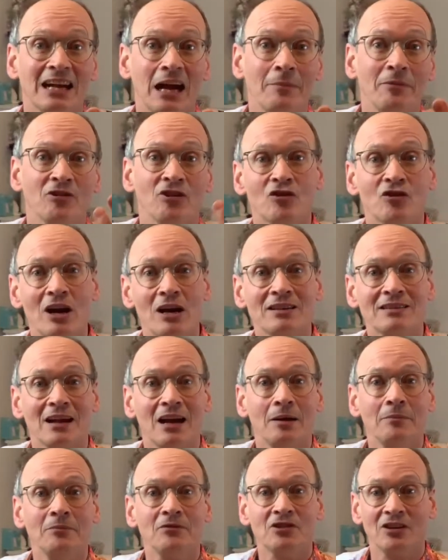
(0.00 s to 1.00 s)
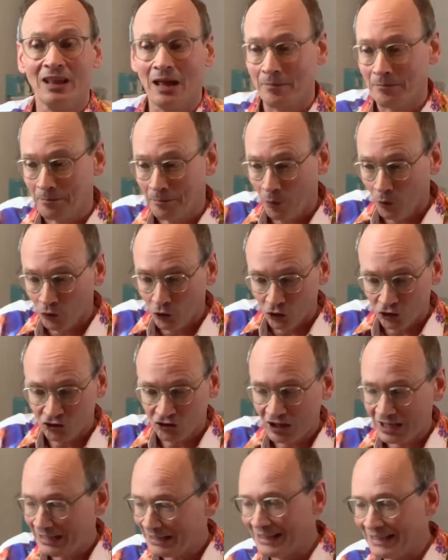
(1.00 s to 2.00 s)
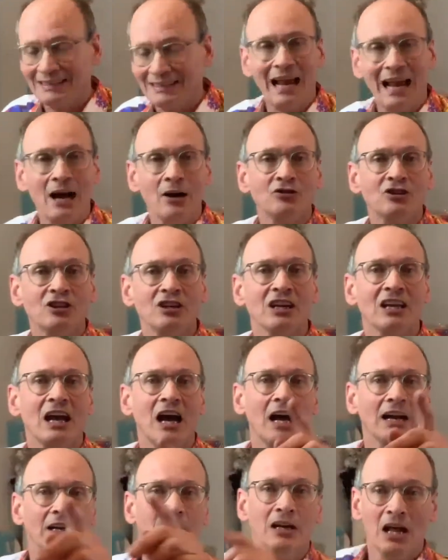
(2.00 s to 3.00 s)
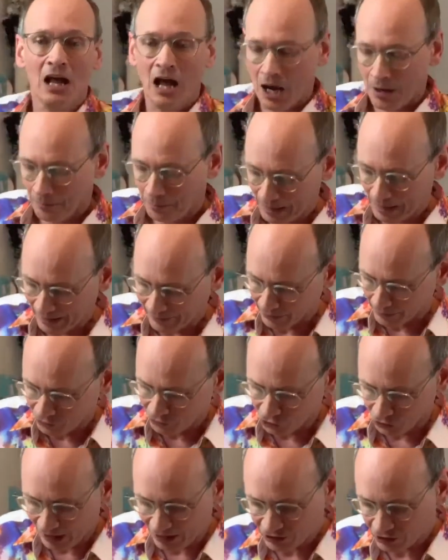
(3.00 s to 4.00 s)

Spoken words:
is a great time to then put those seedlings out in your garden and plant them. So that's a